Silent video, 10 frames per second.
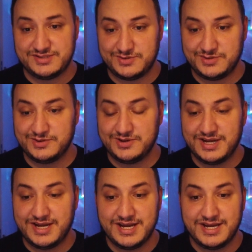to
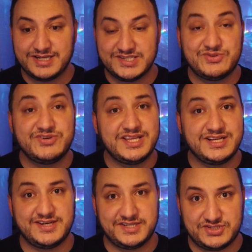do
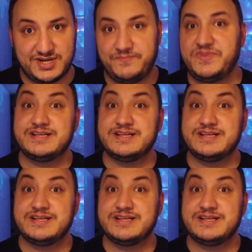really great job.